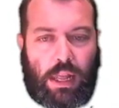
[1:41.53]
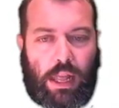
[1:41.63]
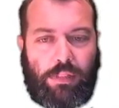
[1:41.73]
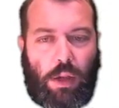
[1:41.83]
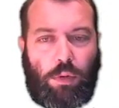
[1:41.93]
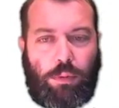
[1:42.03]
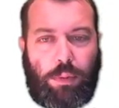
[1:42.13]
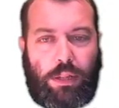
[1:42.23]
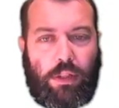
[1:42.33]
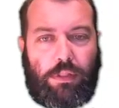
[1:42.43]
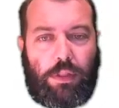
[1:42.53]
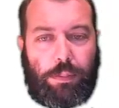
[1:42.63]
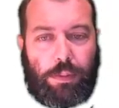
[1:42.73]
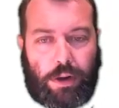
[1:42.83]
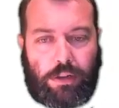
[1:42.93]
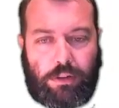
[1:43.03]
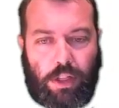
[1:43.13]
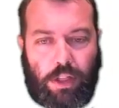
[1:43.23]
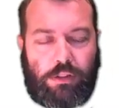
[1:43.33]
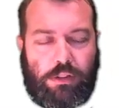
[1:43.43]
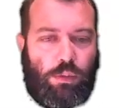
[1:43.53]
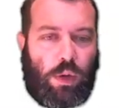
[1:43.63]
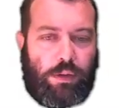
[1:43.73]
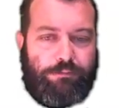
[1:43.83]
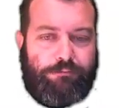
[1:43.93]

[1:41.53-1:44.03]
and that would mean that the product of those is 1.